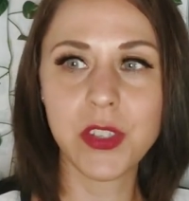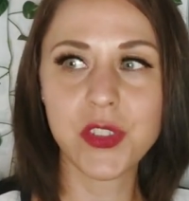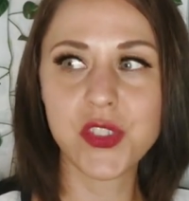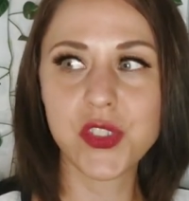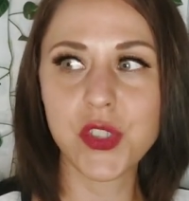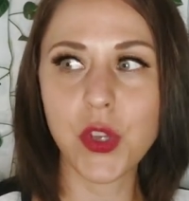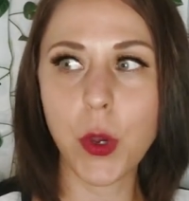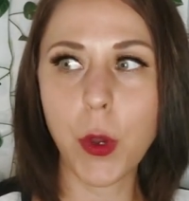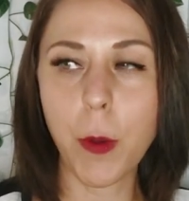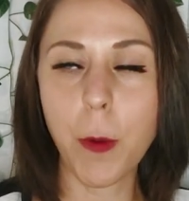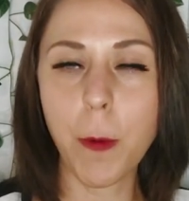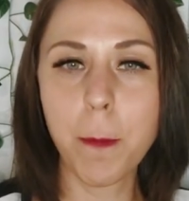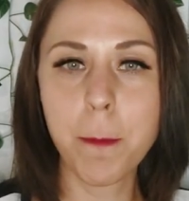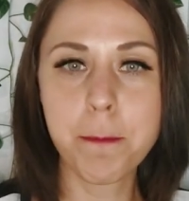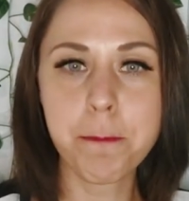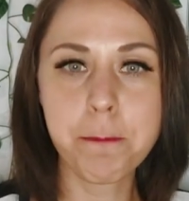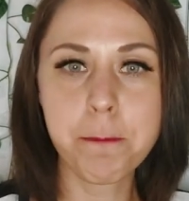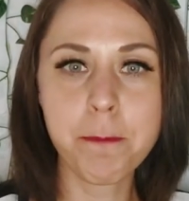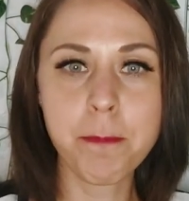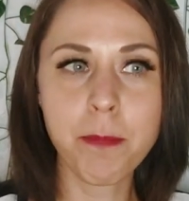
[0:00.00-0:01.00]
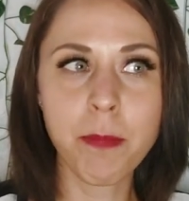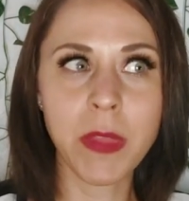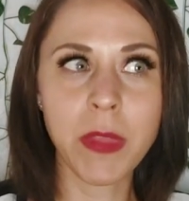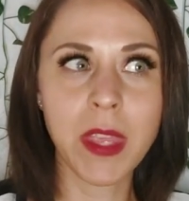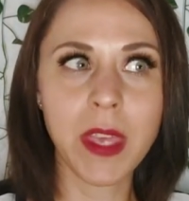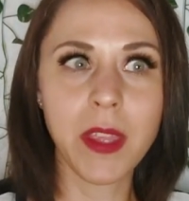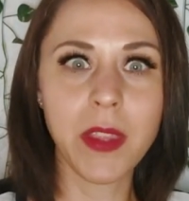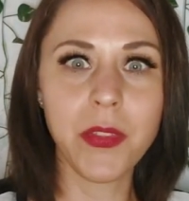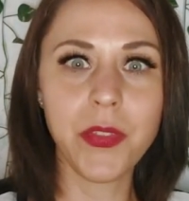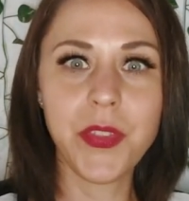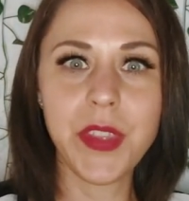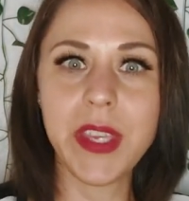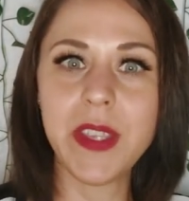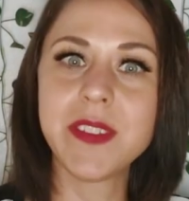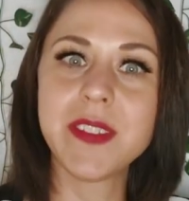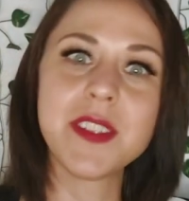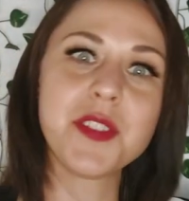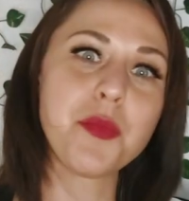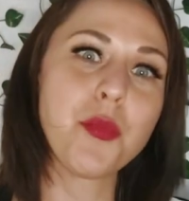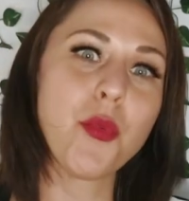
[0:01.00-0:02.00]
So
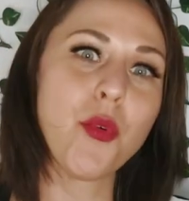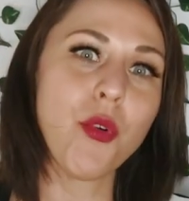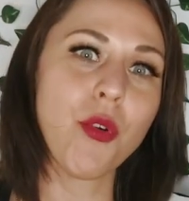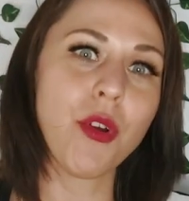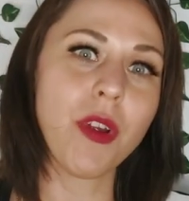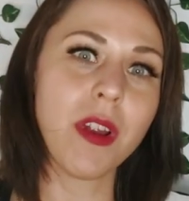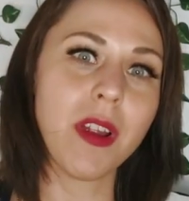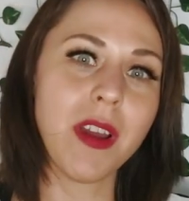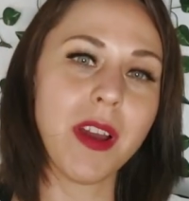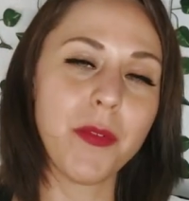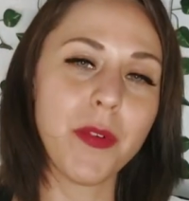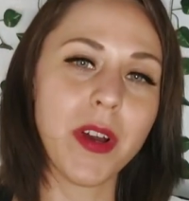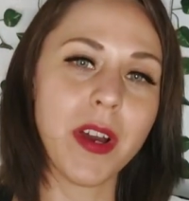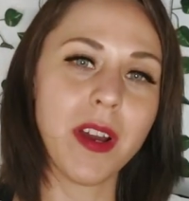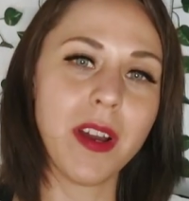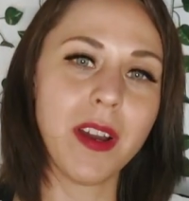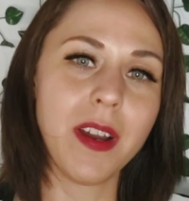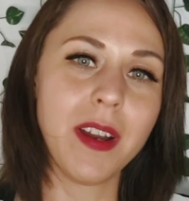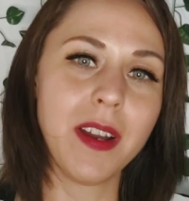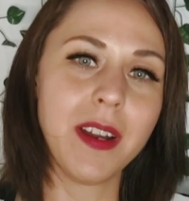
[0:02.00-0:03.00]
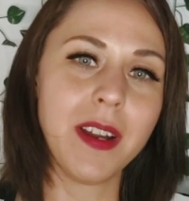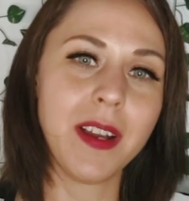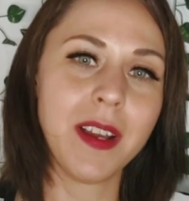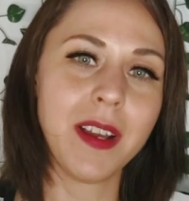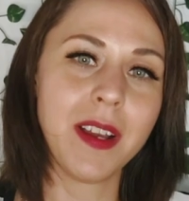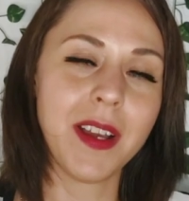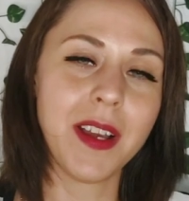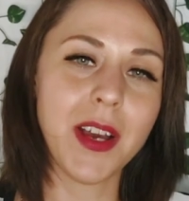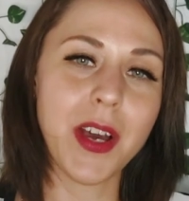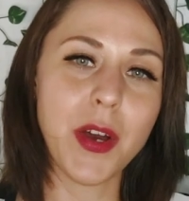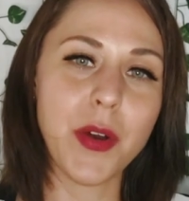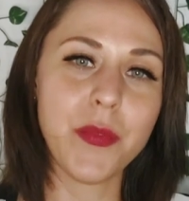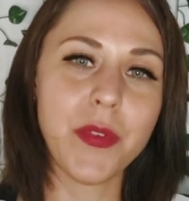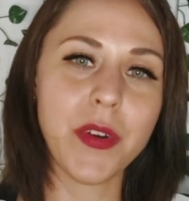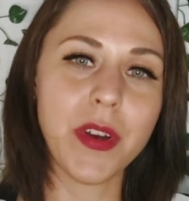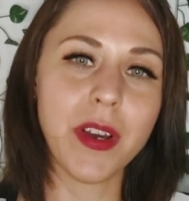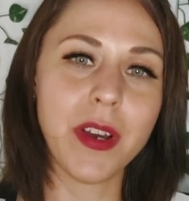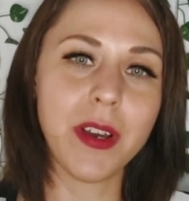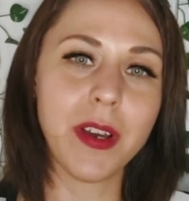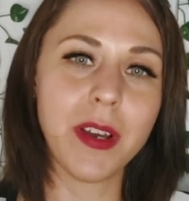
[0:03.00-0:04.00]
this is more of
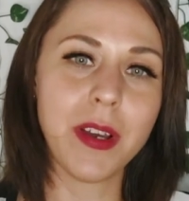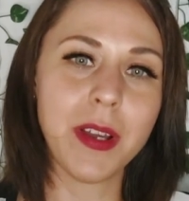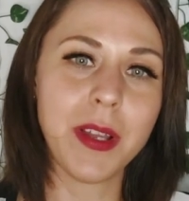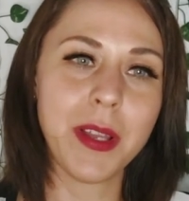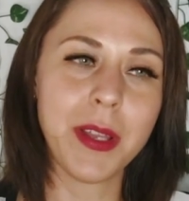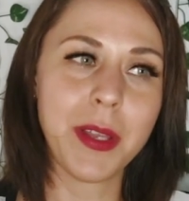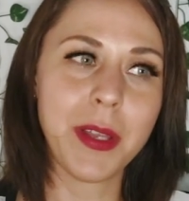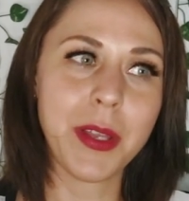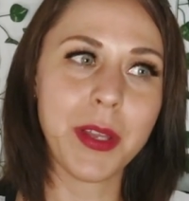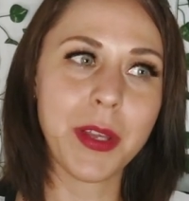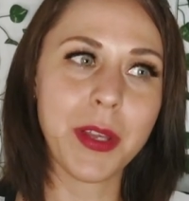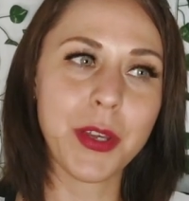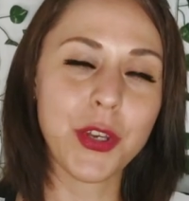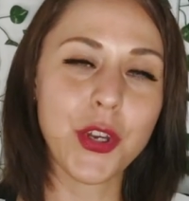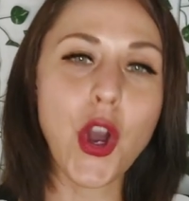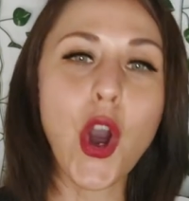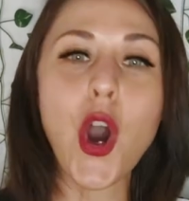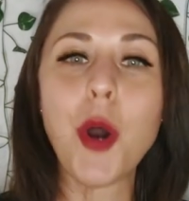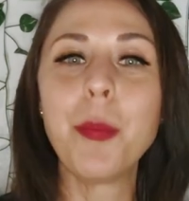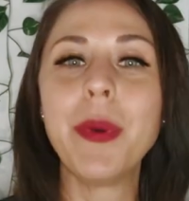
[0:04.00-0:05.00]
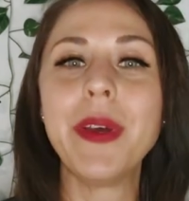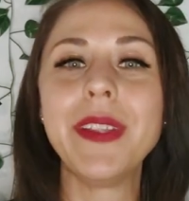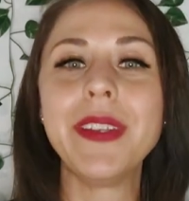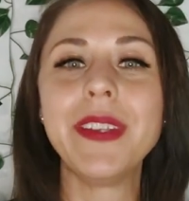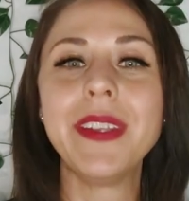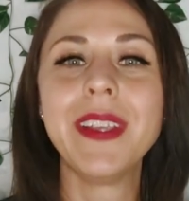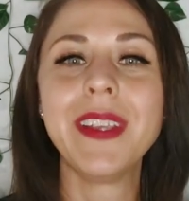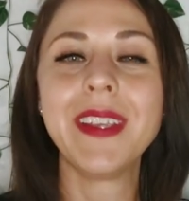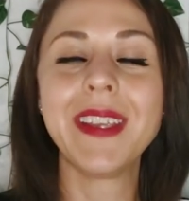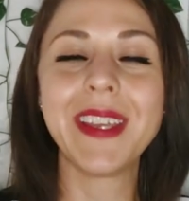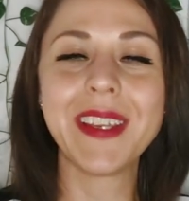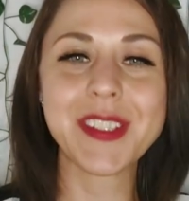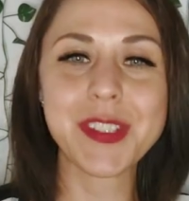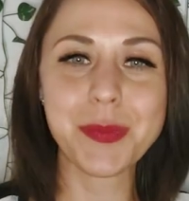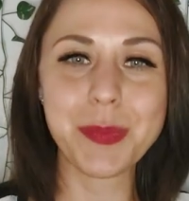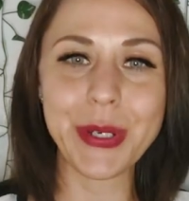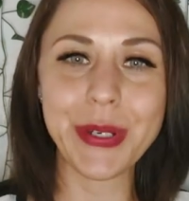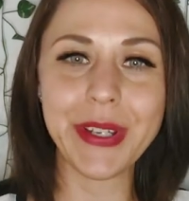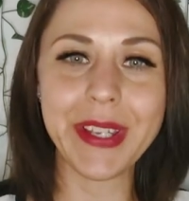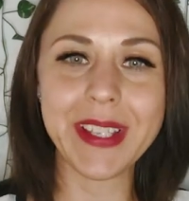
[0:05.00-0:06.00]
a common
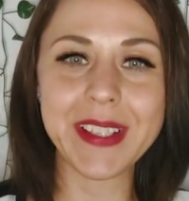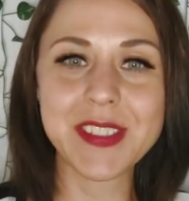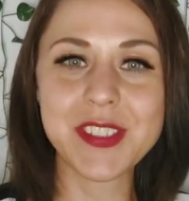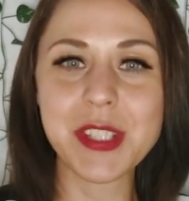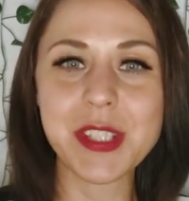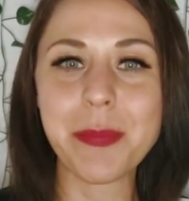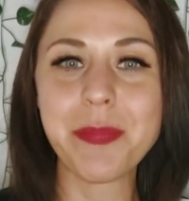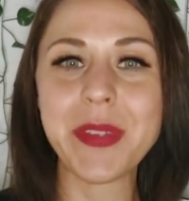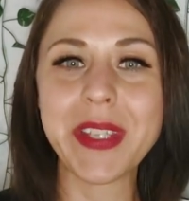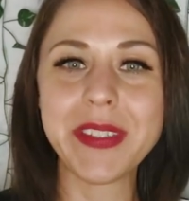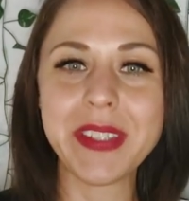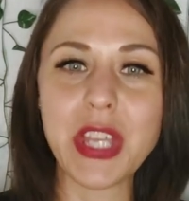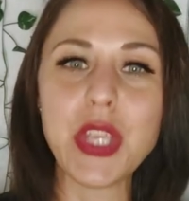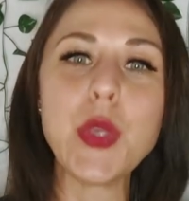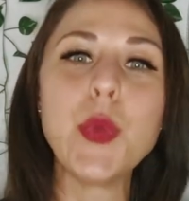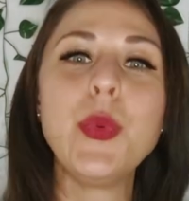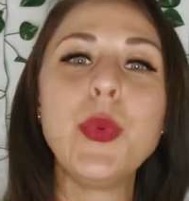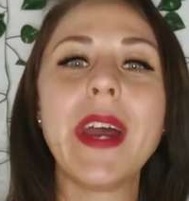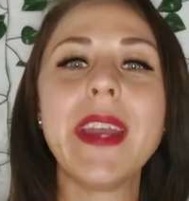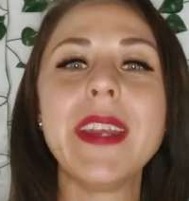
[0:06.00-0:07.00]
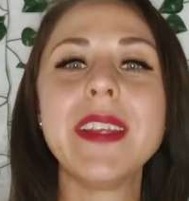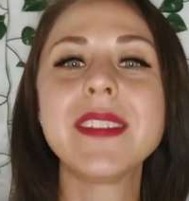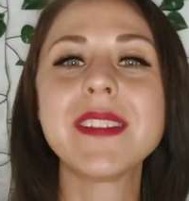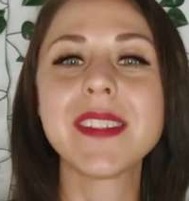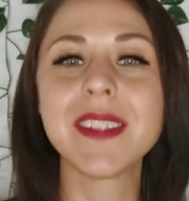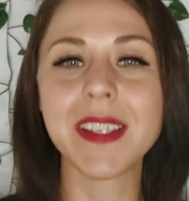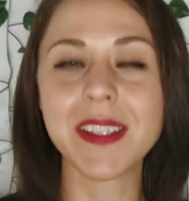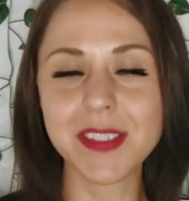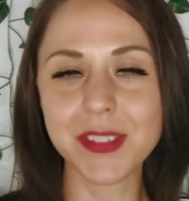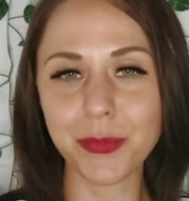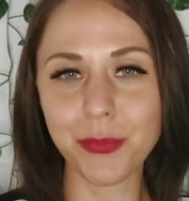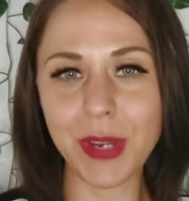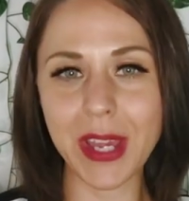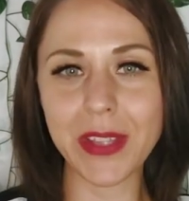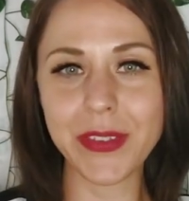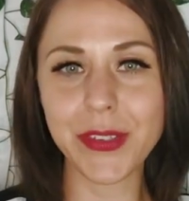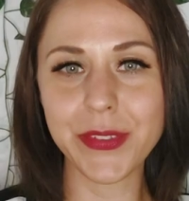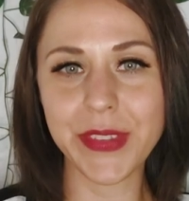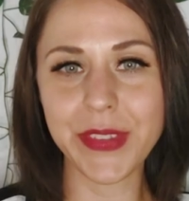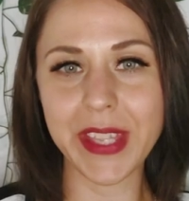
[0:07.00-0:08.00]
experience, something that unites us
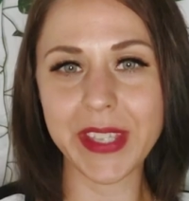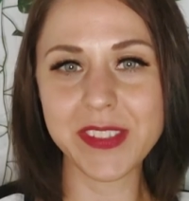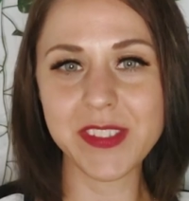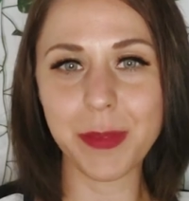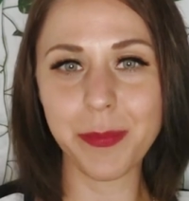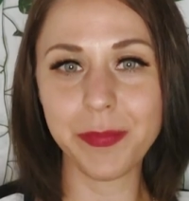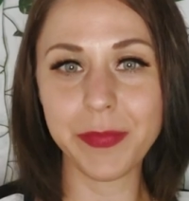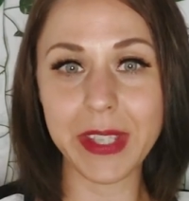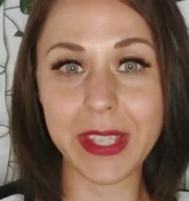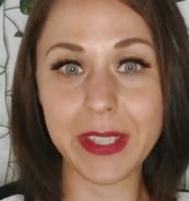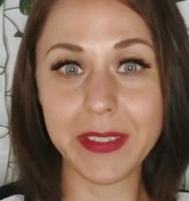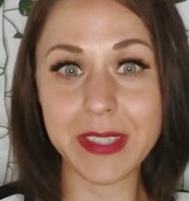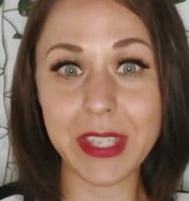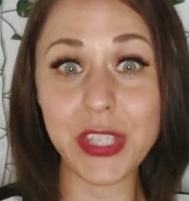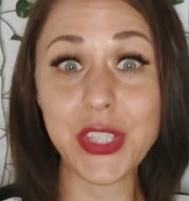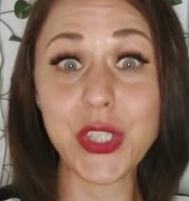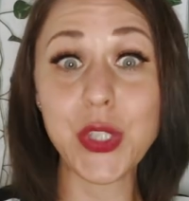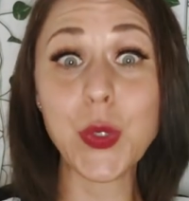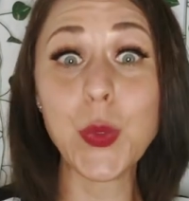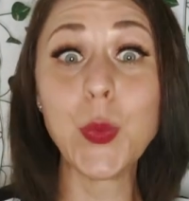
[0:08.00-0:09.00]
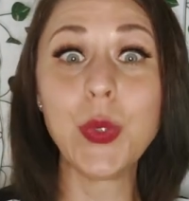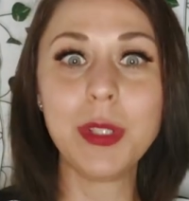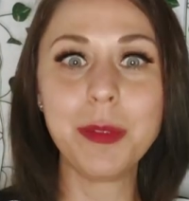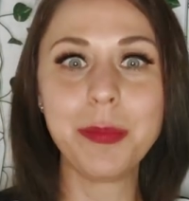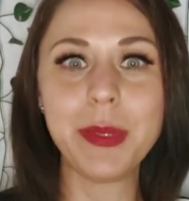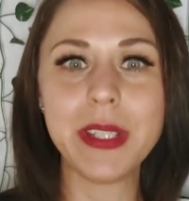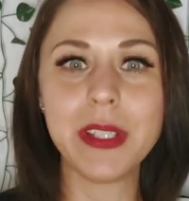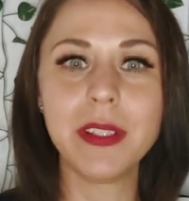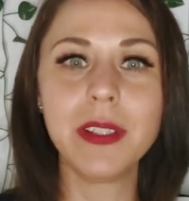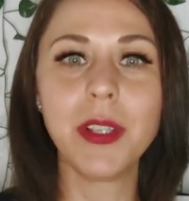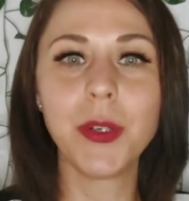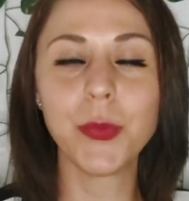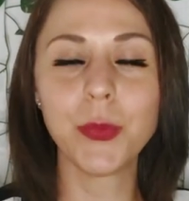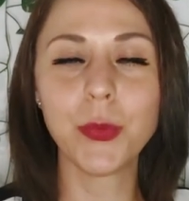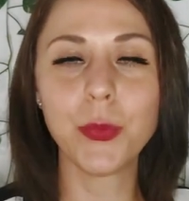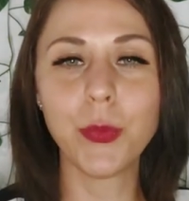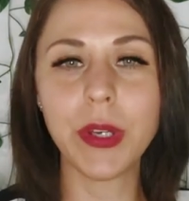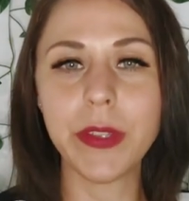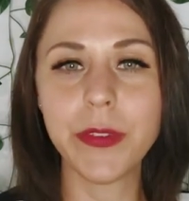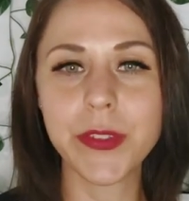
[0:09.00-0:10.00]
rather than something that you will be
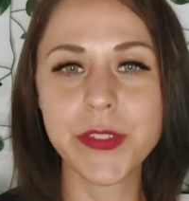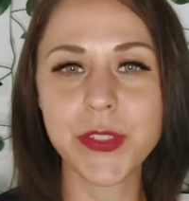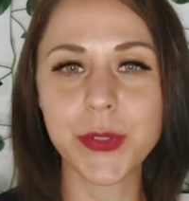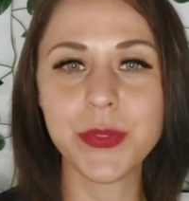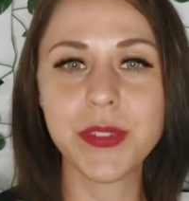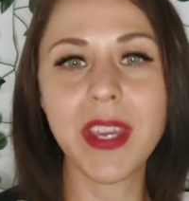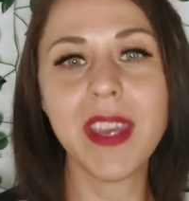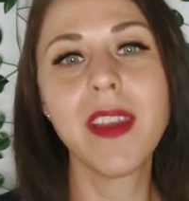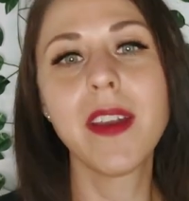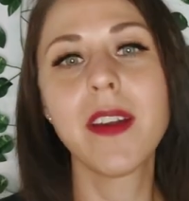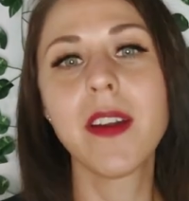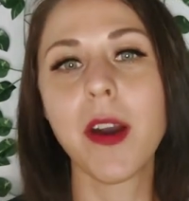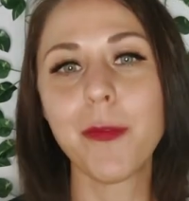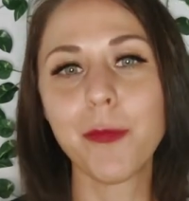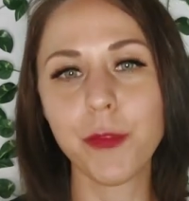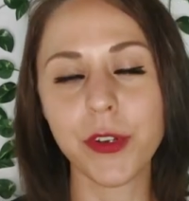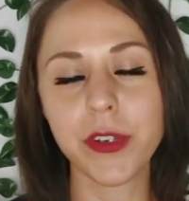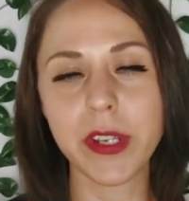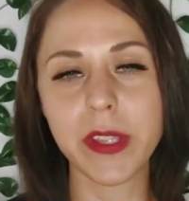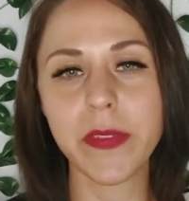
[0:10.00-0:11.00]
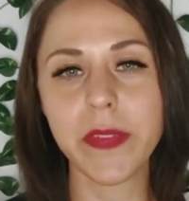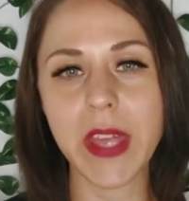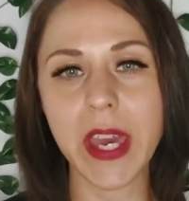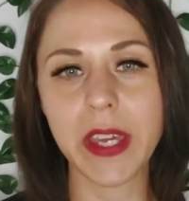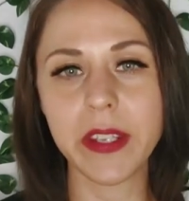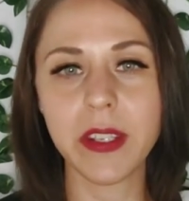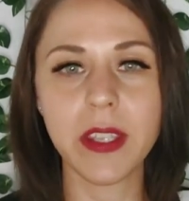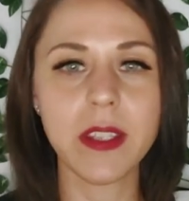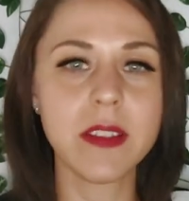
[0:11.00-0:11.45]
alone with. So take comfort in that.